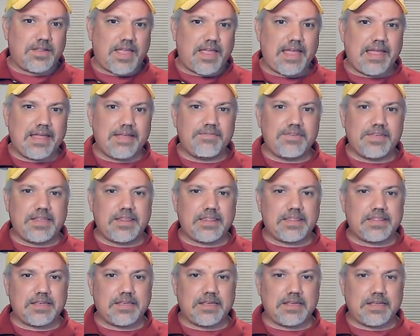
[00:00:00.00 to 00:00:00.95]
heavy
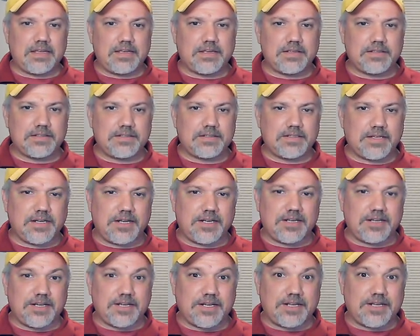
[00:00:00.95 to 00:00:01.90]
thing,
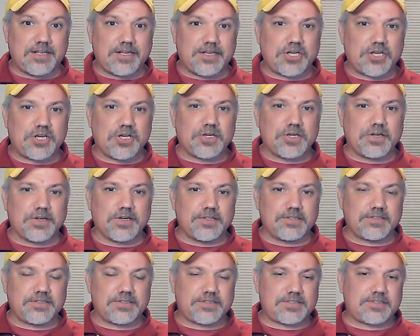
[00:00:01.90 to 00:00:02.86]
a
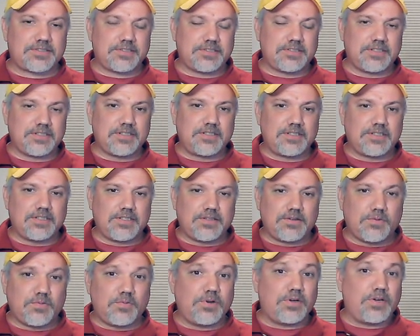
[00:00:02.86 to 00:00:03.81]
curse,
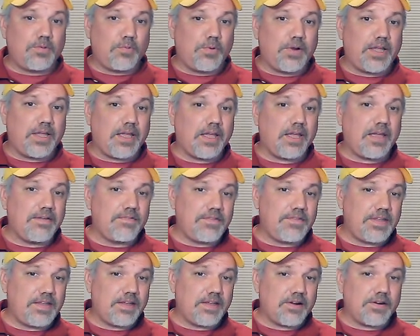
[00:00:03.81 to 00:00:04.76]
would weigh
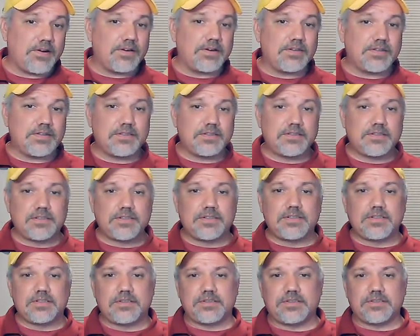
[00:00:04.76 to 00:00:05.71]
heavy on
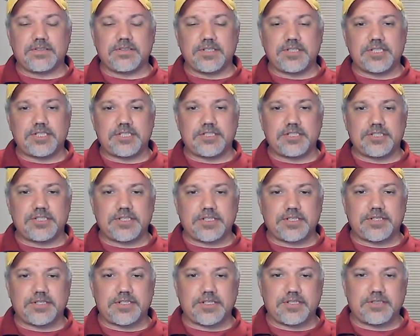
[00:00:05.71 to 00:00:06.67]
the Christian
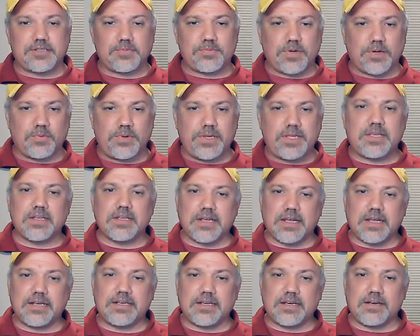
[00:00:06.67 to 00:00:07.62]
church as well. We
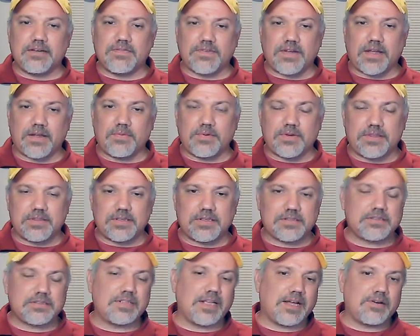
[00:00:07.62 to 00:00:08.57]
can identify with
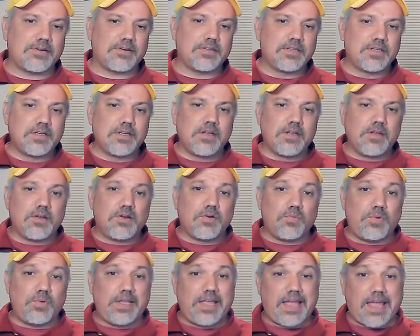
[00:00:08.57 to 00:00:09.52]
this. Now,
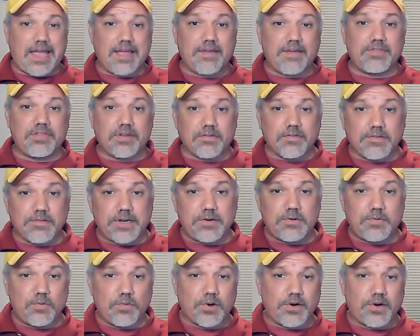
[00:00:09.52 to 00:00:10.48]
we have the
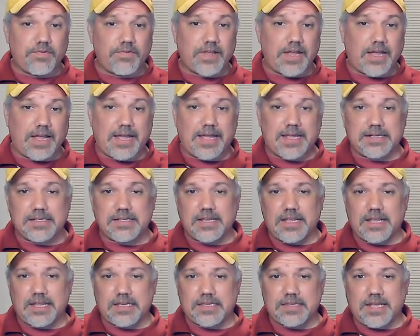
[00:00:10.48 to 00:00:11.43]
written Word of God,
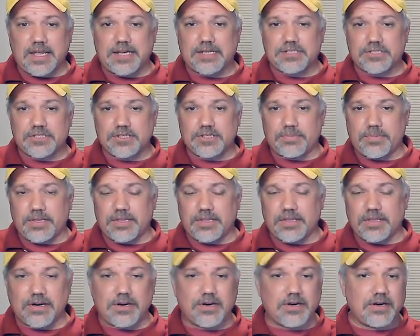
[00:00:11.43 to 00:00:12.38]
and that should
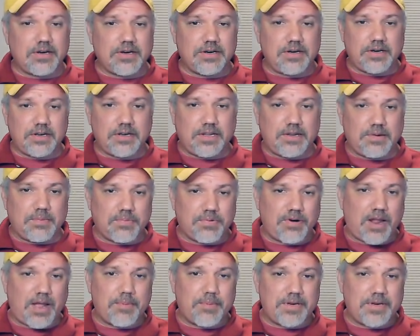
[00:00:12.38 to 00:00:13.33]
there and
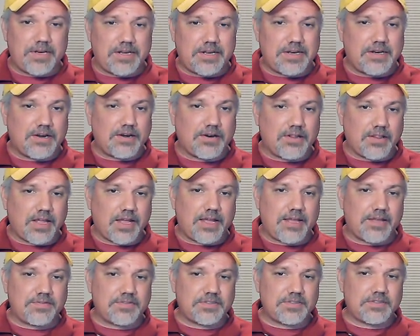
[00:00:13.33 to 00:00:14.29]
prominent in our
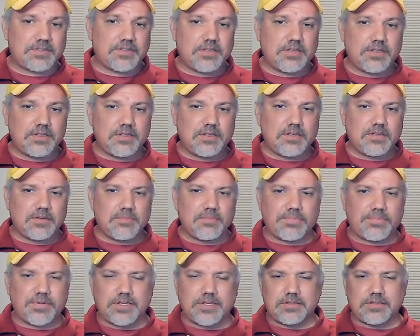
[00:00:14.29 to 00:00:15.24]
lives.
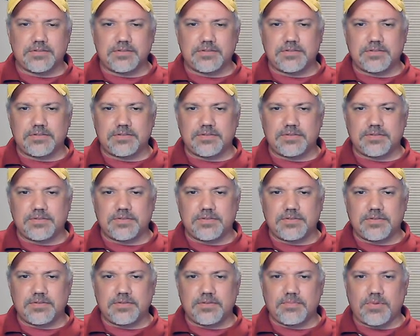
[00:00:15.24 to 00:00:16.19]
But
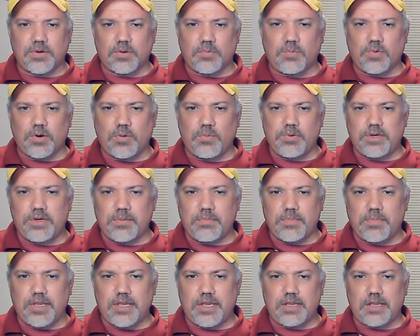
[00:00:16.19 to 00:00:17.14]
what would
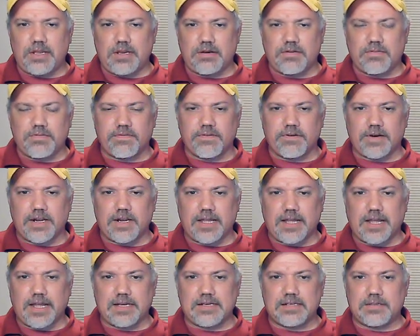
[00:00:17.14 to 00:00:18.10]
it mean for
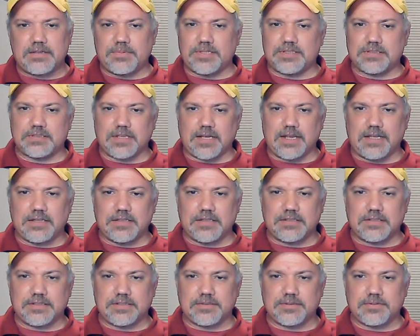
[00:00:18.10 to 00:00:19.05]
God to be
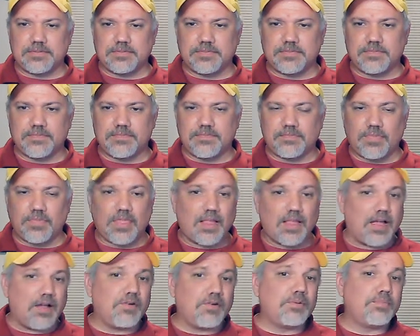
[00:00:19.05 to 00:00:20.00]
silent?
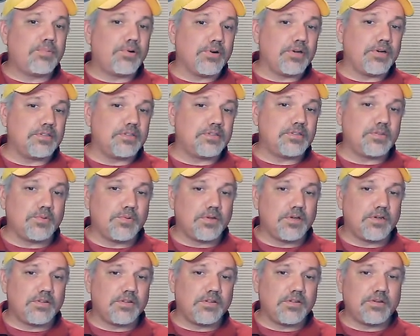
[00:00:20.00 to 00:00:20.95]
How important is the
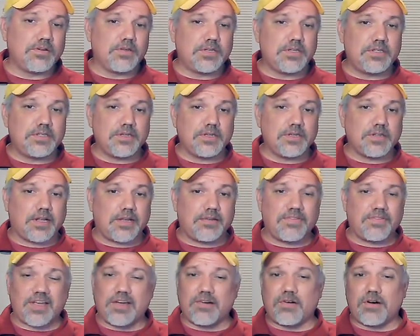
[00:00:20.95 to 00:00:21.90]
Word of the Lord in your
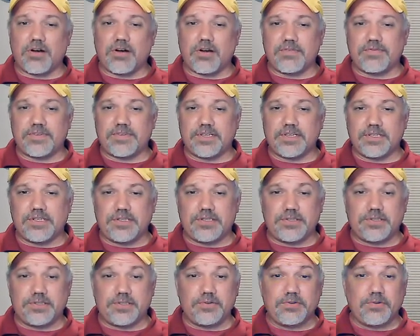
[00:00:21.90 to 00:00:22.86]
life? How often
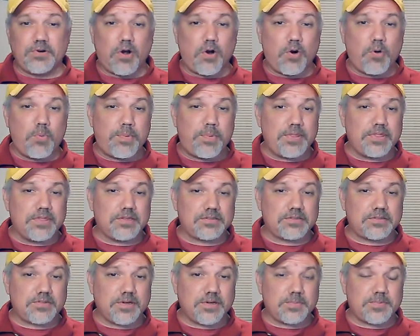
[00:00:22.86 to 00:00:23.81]
do you open
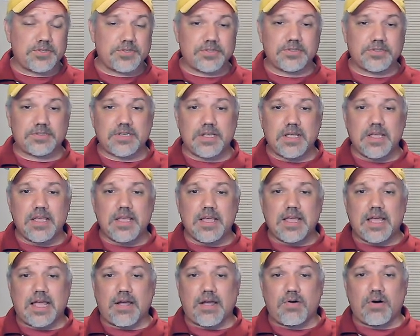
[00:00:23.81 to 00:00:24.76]
the Scriptures?
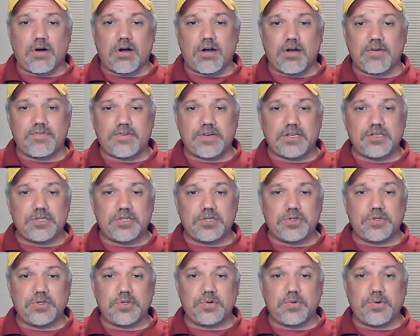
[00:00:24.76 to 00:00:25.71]
How often
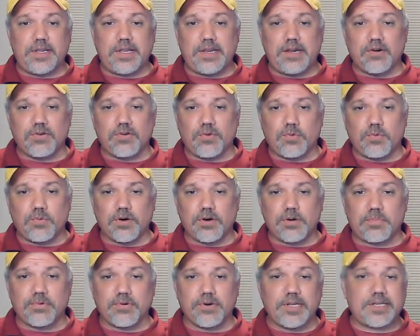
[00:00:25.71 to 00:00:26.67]
do you hear the
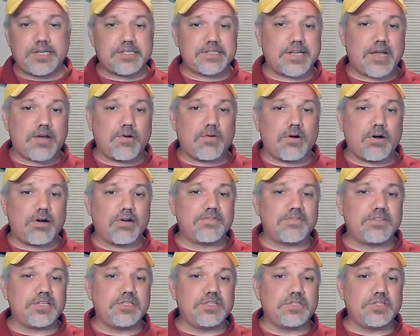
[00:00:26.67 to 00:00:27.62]
Word preached? How
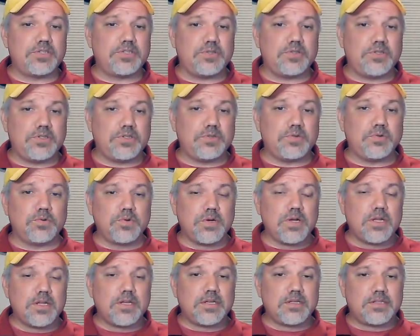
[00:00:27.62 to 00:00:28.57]
often do
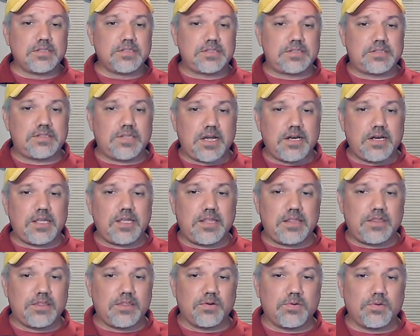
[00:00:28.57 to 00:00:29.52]
you
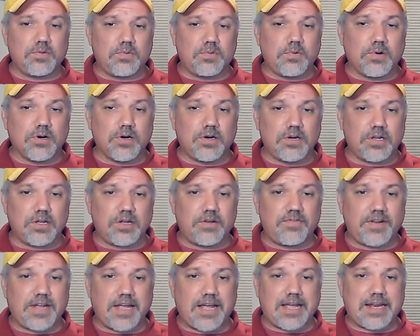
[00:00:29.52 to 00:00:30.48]
study the Word
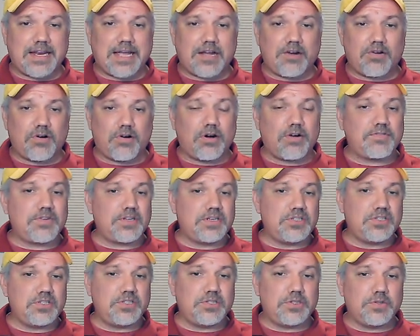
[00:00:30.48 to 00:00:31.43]
of God? How
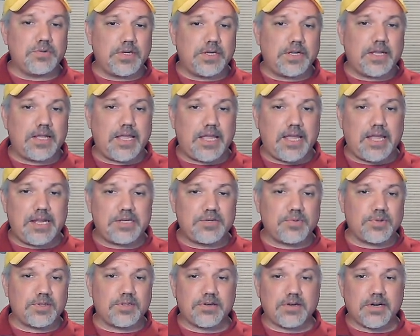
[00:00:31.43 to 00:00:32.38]
often do you
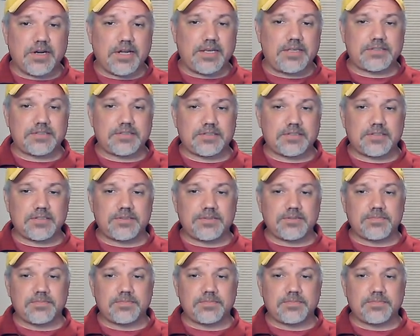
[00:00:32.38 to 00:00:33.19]
engage with Christ?